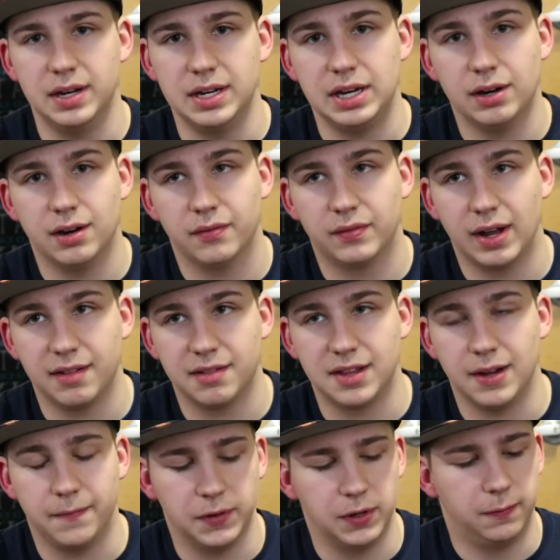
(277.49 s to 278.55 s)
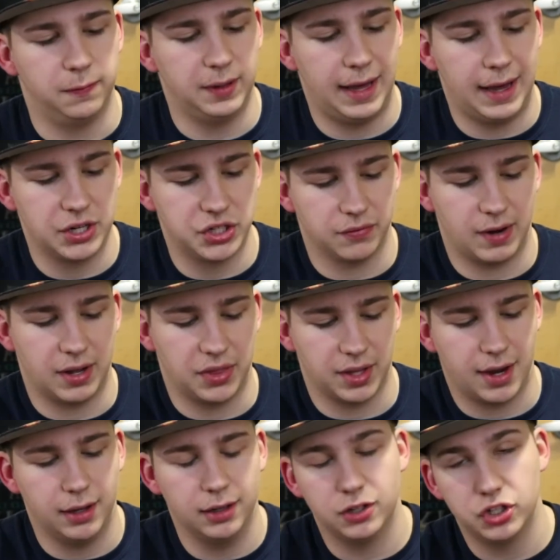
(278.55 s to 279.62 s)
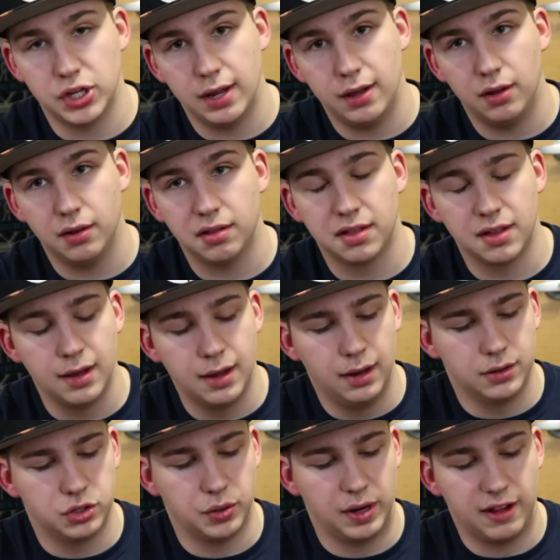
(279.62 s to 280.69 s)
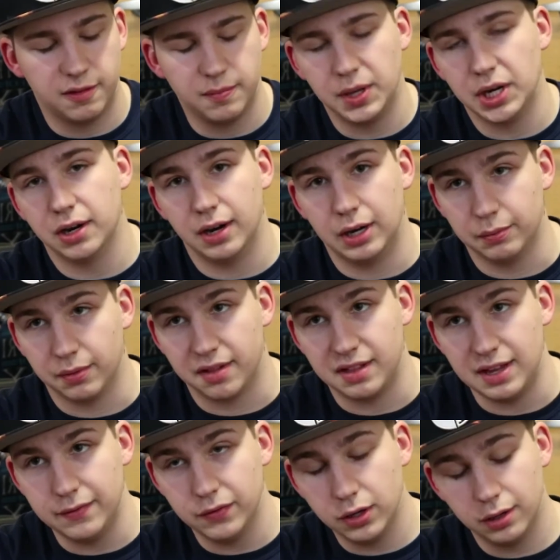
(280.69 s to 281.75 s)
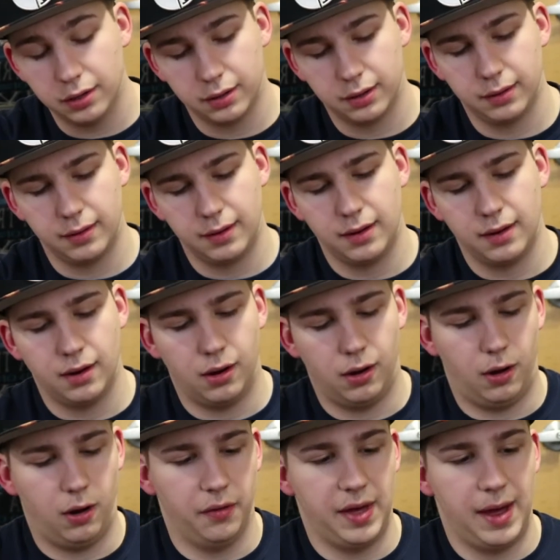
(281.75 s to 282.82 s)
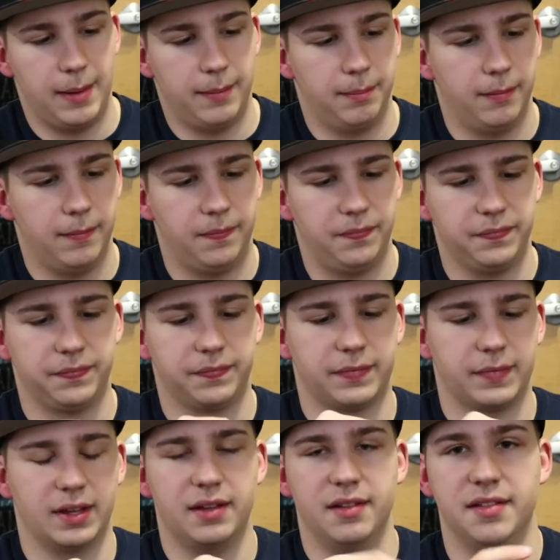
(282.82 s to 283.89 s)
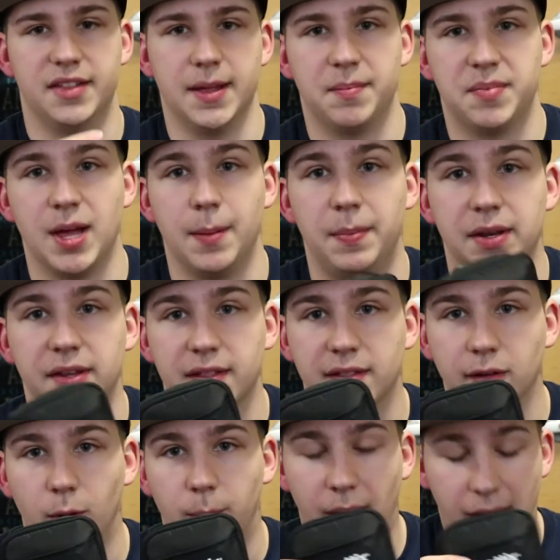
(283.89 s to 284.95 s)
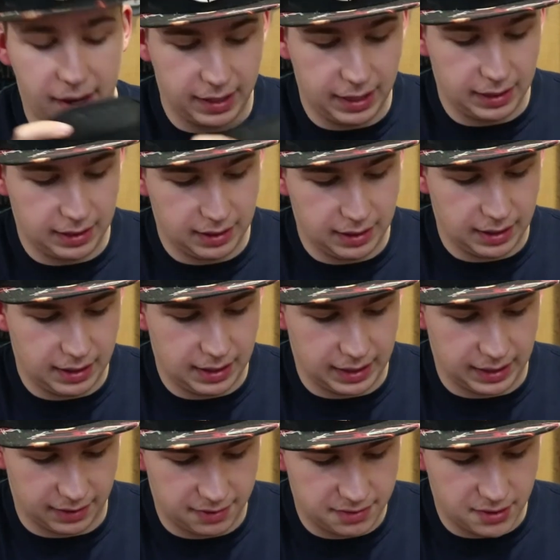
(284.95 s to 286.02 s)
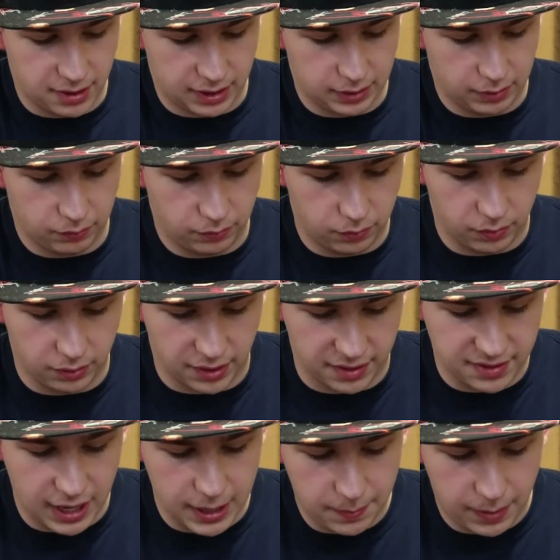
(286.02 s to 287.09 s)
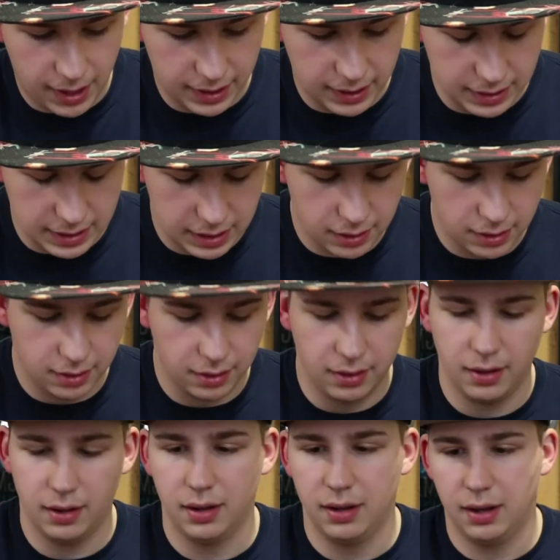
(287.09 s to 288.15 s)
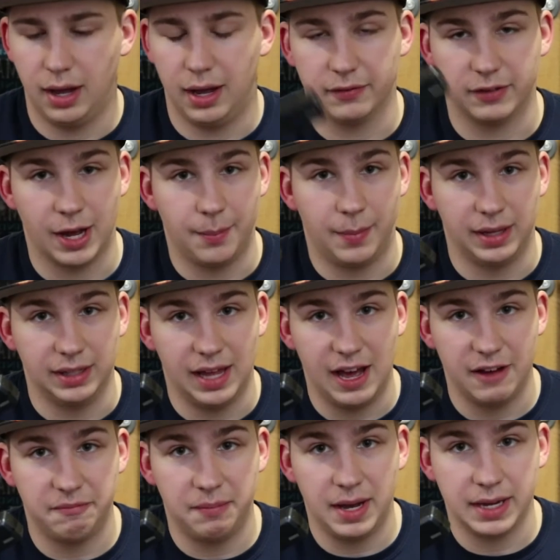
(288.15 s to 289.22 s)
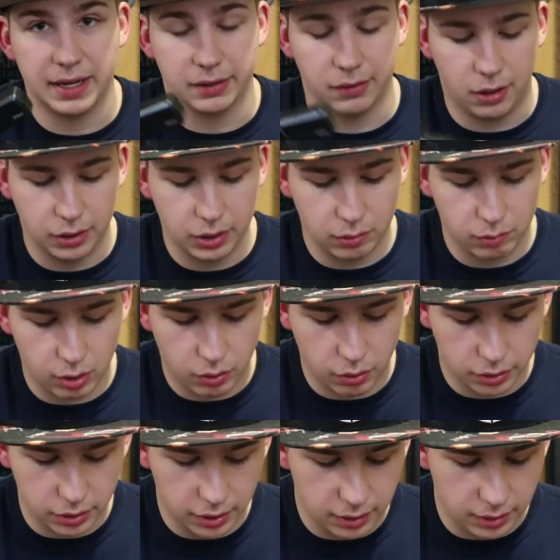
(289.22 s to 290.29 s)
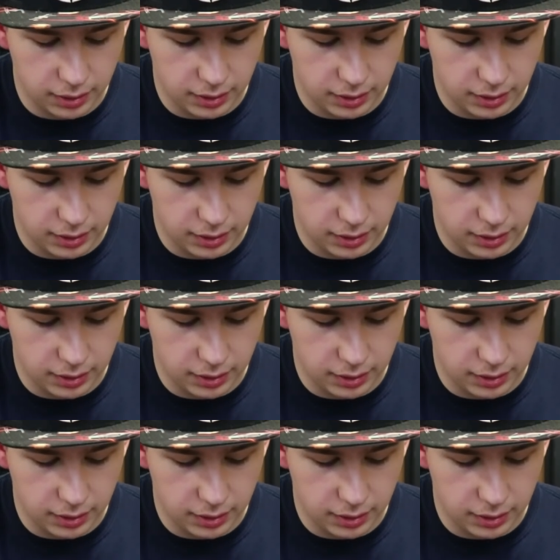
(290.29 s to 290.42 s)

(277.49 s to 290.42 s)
in here I've got stuff for the flash. I've got the color gels, transmitter, and receiver. All that zips up in this little pocket and gets stuck in one of the side pocket here. I've got my lav mic and audio recorder,